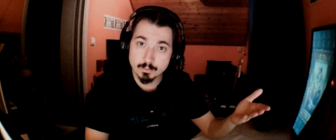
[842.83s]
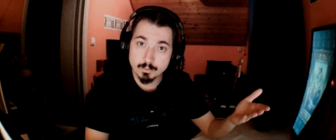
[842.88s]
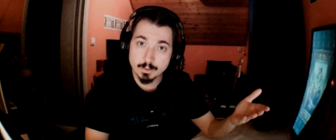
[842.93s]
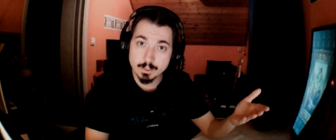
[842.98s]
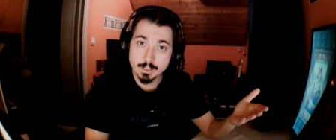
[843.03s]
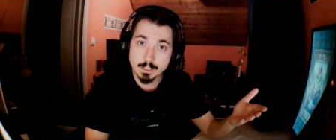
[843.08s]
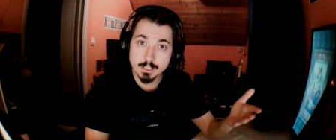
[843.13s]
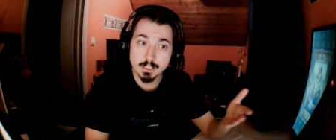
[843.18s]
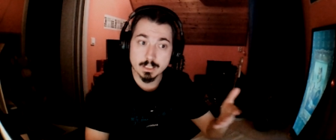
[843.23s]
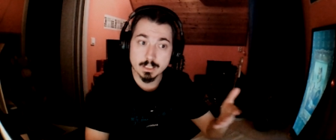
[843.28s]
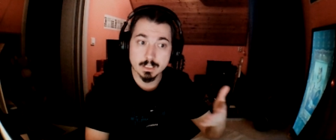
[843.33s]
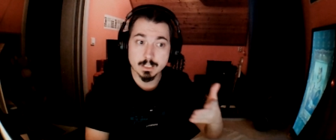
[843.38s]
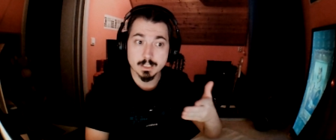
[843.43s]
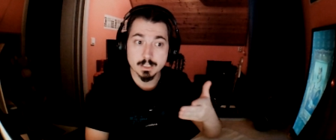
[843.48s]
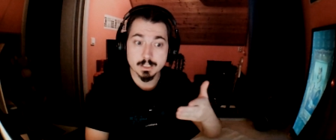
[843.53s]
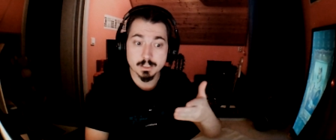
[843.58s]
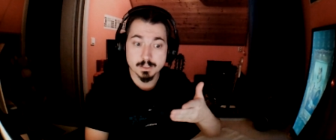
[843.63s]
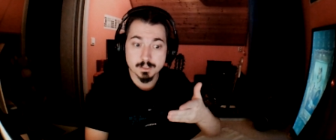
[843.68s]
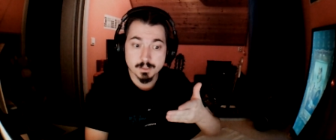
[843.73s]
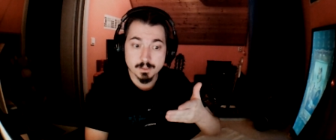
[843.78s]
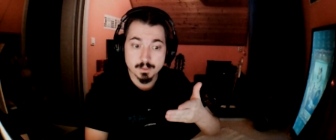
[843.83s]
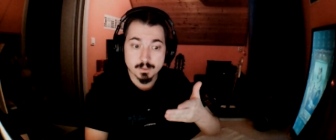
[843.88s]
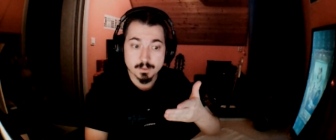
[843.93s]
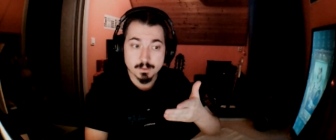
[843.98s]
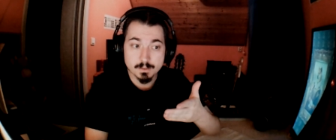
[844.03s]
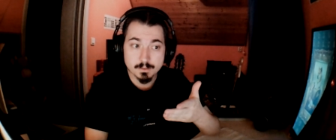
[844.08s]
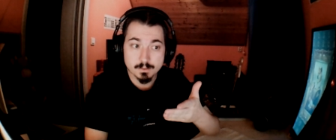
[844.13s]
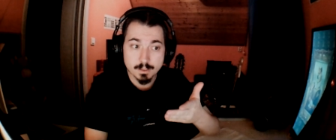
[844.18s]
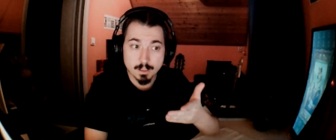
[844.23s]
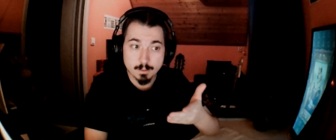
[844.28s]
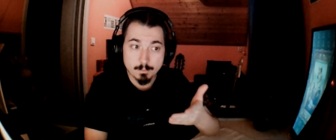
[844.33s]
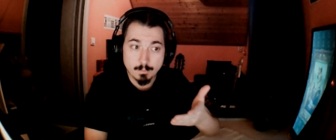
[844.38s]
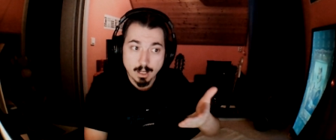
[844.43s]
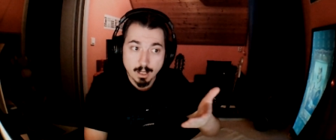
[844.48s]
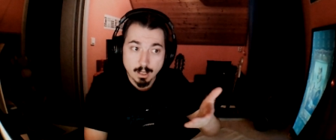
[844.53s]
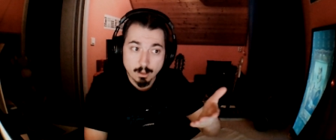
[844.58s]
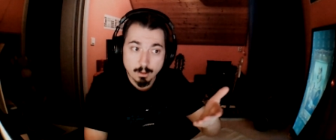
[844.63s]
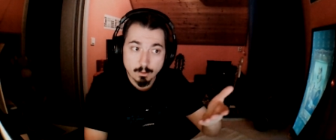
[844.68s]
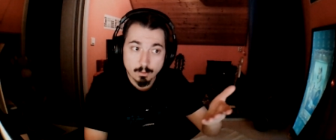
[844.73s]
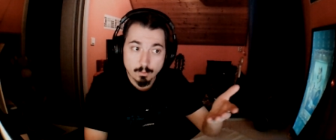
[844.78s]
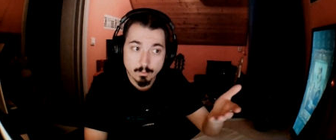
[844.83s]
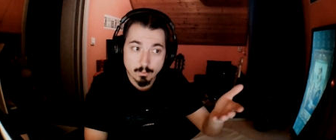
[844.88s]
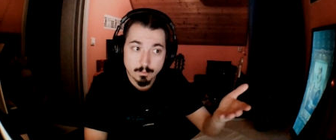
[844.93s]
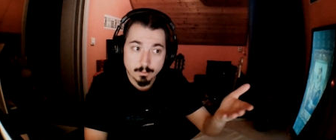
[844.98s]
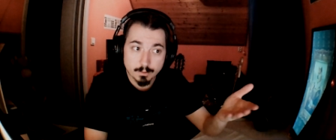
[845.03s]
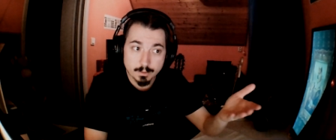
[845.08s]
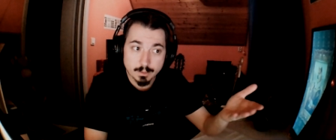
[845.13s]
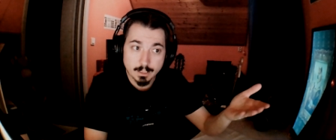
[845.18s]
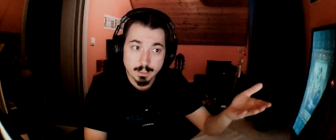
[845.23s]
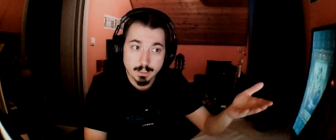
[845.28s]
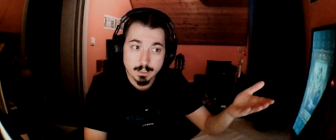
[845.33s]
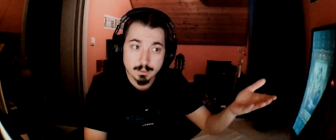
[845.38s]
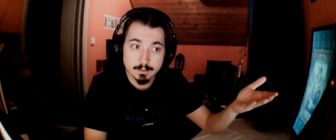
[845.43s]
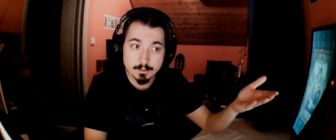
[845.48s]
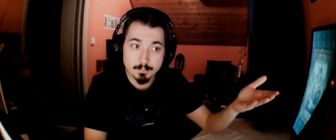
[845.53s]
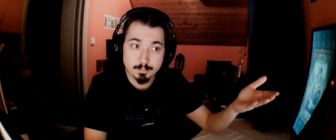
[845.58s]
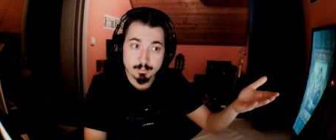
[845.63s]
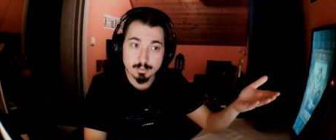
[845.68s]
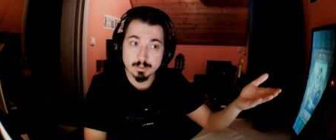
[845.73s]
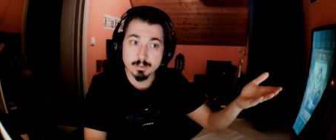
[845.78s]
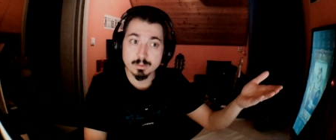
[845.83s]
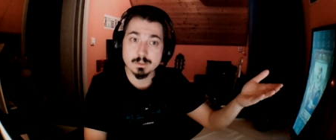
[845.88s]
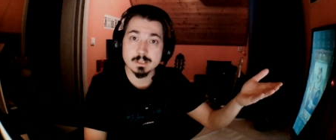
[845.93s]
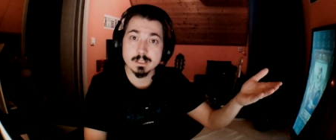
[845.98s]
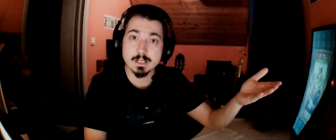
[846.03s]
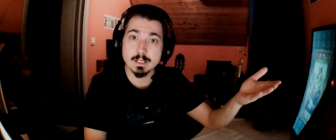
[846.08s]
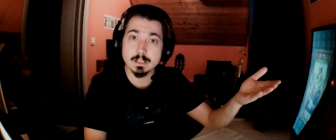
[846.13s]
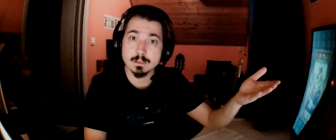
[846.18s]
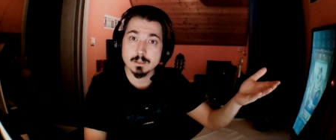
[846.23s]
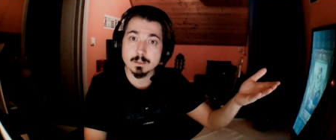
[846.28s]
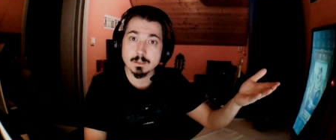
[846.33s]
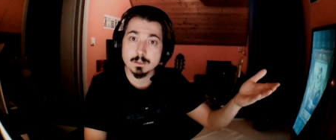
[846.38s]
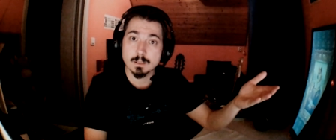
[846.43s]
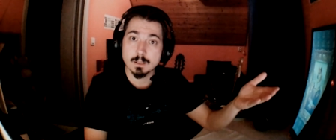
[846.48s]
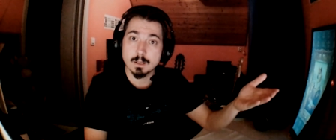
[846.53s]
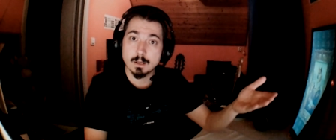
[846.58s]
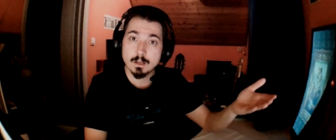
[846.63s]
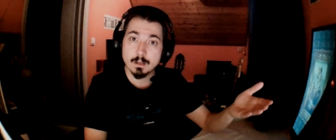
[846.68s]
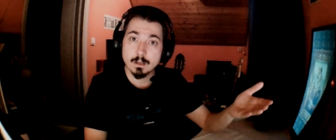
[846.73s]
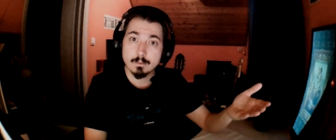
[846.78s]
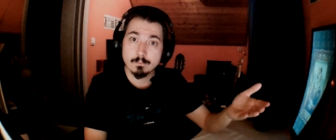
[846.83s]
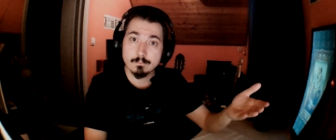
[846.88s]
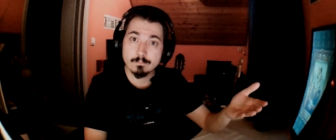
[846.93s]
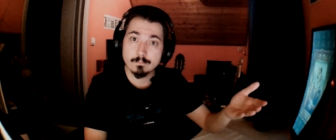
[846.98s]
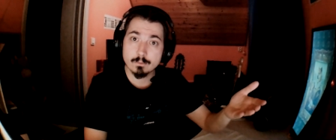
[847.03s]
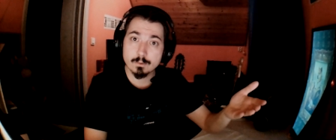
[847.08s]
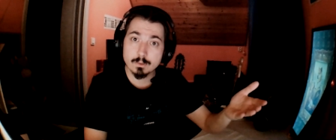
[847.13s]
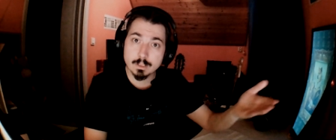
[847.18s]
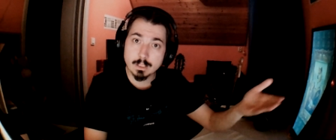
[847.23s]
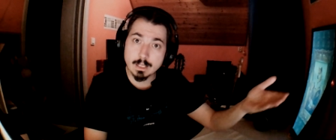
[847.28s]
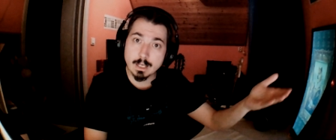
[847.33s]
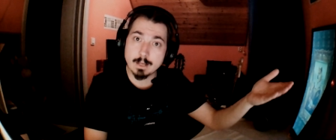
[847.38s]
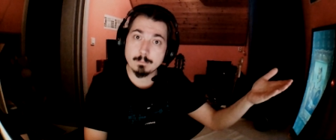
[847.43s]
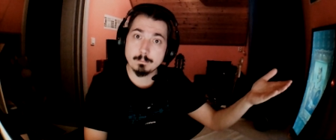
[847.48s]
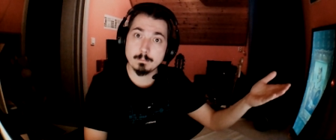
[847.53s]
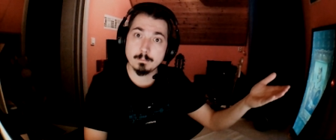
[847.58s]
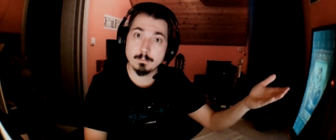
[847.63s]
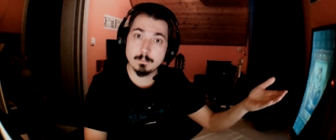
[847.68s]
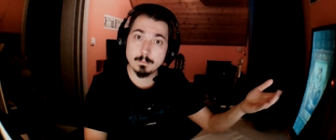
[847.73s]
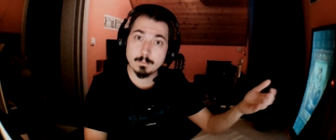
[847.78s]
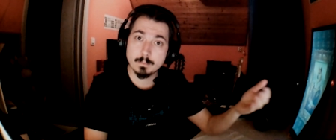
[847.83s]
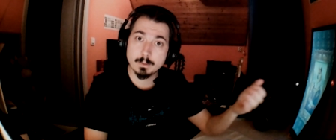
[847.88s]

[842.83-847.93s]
is somehow create a process for them.